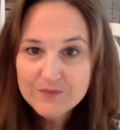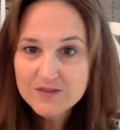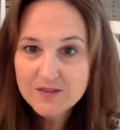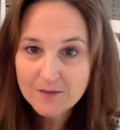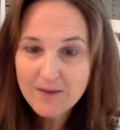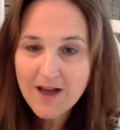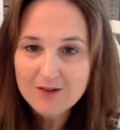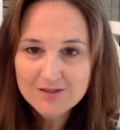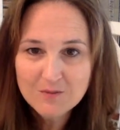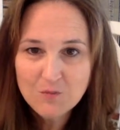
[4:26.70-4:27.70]

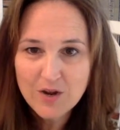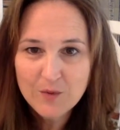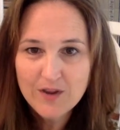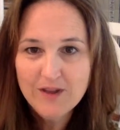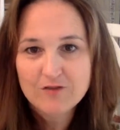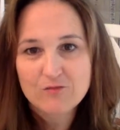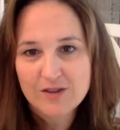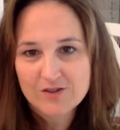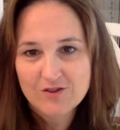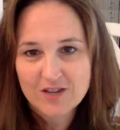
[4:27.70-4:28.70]
somehow, some way, we have to
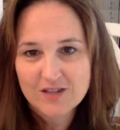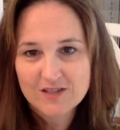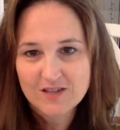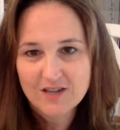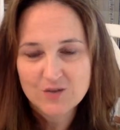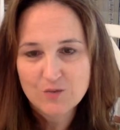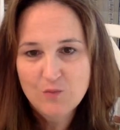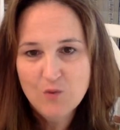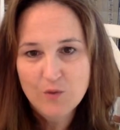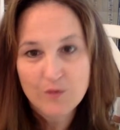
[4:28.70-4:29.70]
raise our kids to get to a
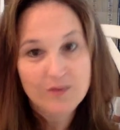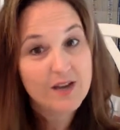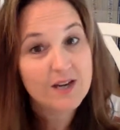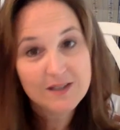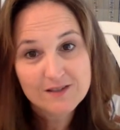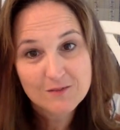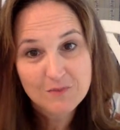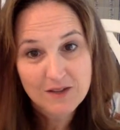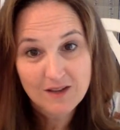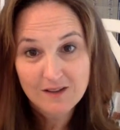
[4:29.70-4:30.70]
point where they need to
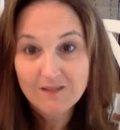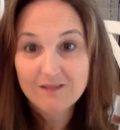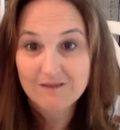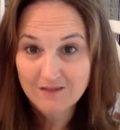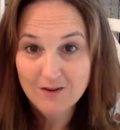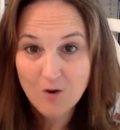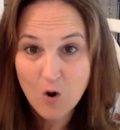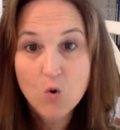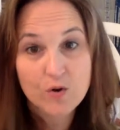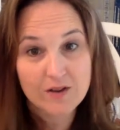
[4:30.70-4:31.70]
be their
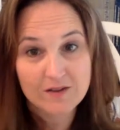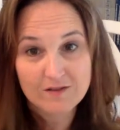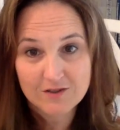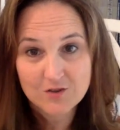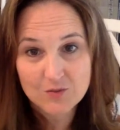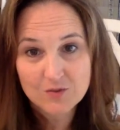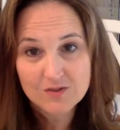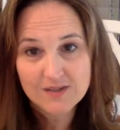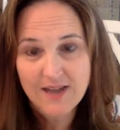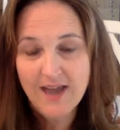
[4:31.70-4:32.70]
own
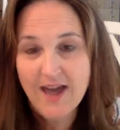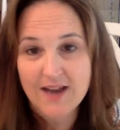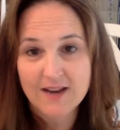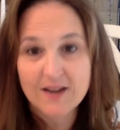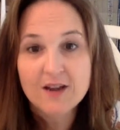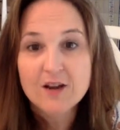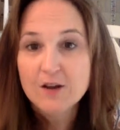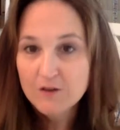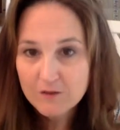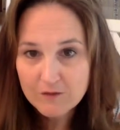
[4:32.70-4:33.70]
individuals and
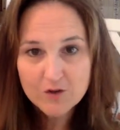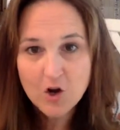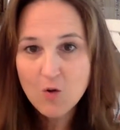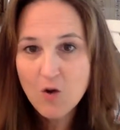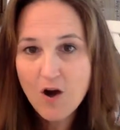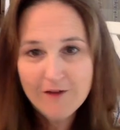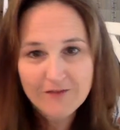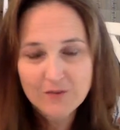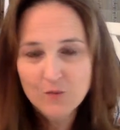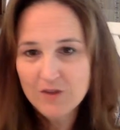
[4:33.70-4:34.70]
go off,
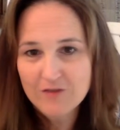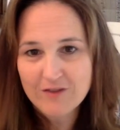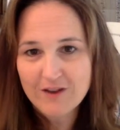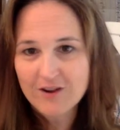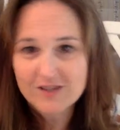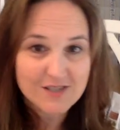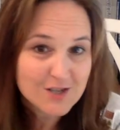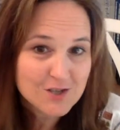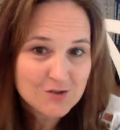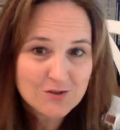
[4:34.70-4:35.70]
and whether they're a C
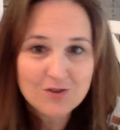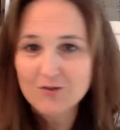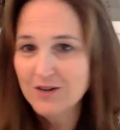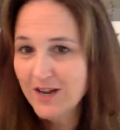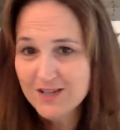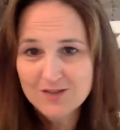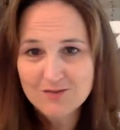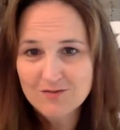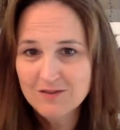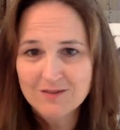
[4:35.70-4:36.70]
student or an A
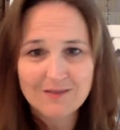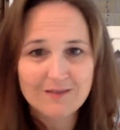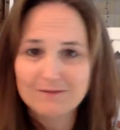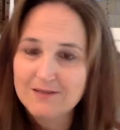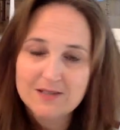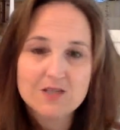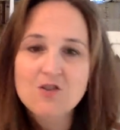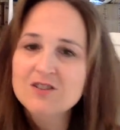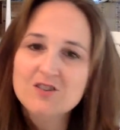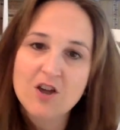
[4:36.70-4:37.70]
student, as
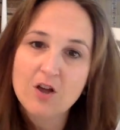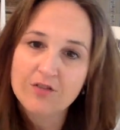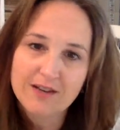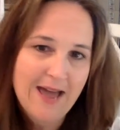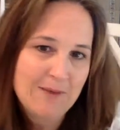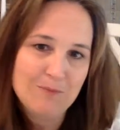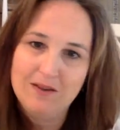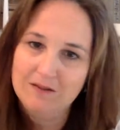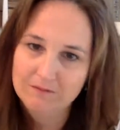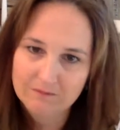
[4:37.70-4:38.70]
long as they're healthy and
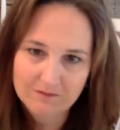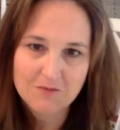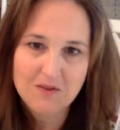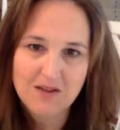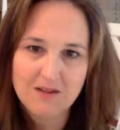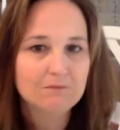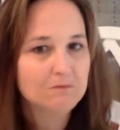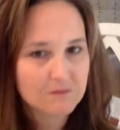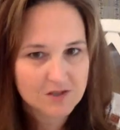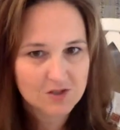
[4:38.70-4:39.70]
happy, to me,
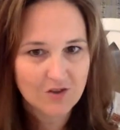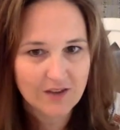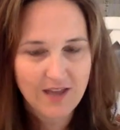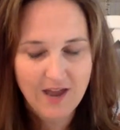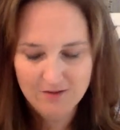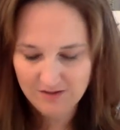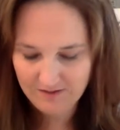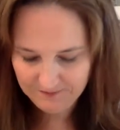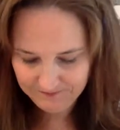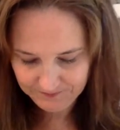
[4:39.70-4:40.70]
it's all that counts.
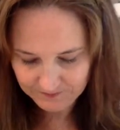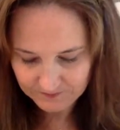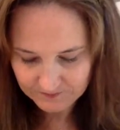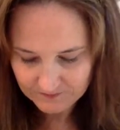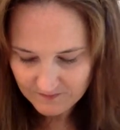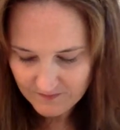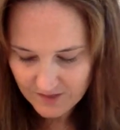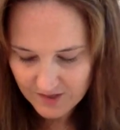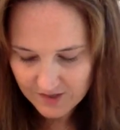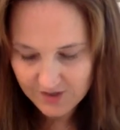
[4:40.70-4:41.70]

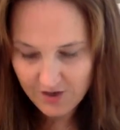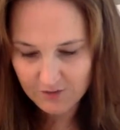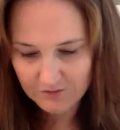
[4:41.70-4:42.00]
So,